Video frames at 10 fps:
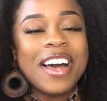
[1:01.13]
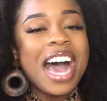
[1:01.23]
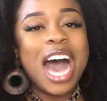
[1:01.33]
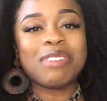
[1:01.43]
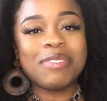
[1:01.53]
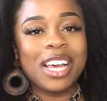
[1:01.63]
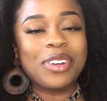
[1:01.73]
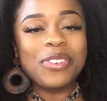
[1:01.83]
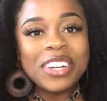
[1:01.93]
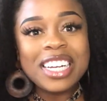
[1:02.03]
how my
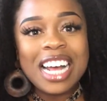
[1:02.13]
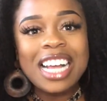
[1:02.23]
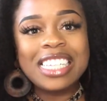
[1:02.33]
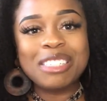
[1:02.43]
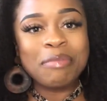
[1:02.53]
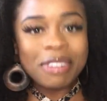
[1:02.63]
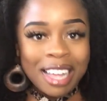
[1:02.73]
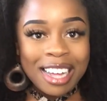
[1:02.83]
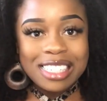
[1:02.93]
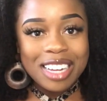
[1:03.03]
man organized and
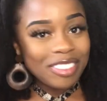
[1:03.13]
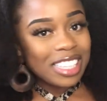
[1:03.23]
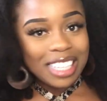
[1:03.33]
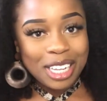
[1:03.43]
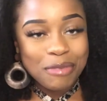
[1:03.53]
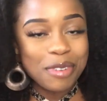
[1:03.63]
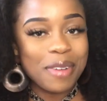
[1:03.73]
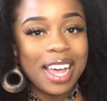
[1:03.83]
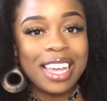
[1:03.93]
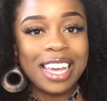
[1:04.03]
planned everything for
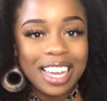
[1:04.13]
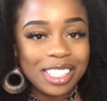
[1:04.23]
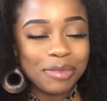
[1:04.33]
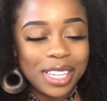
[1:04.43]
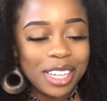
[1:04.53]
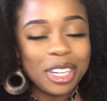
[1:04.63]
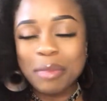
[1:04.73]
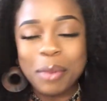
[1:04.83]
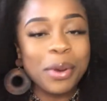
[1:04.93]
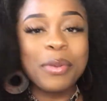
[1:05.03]
my engagement or
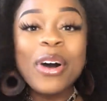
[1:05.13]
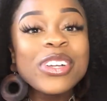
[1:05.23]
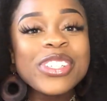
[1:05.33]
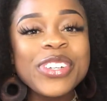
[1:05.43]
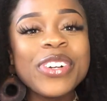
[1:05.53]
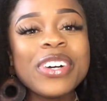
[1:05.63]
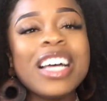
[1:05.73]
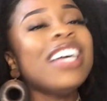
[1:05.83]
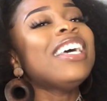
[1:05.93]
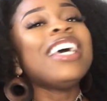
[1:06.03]
my proposal,
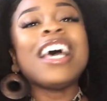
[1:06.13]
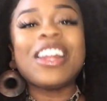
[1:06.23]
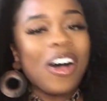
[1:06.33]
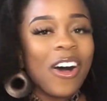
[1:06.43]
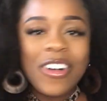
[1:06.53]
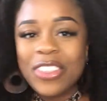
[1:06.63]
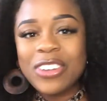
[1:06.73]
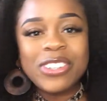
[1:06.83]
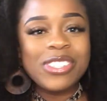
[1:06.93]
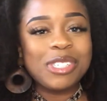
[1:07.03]
and all
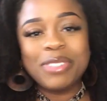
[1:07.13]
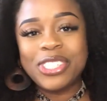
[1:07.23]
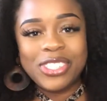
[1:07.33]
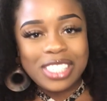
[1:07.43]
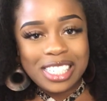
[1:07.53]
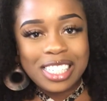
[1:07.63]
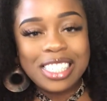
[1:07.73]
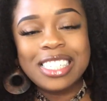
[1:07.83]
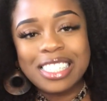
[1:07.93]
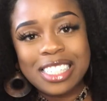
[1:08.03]
those super
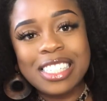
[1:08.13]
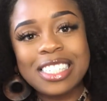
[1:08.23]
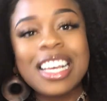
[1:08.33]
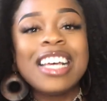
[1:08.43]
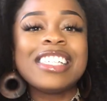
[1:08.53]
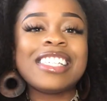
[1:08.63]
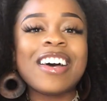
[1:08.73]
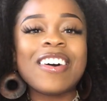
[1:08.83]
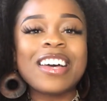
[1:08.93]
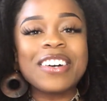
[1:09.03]
juicy deets.
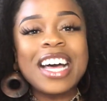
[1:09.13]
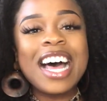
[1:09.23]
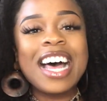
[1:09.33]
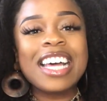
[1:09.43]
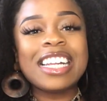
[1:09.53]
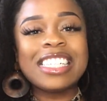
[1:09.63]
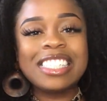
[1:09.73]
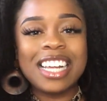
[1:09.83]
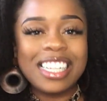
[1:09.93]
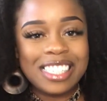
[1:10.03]
So go ahead and
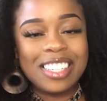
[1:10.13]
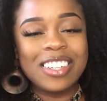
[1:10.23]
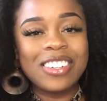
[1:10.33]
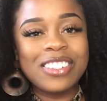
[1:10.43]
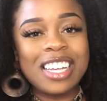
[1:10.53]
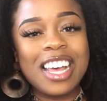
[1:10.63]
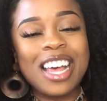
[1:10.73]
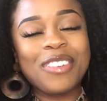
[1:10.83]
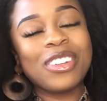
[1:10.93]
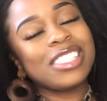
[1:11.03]
stay tuned
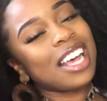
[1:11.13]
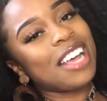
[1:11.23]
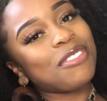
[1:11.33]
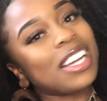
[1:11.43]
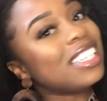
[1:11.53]
and we'll dive right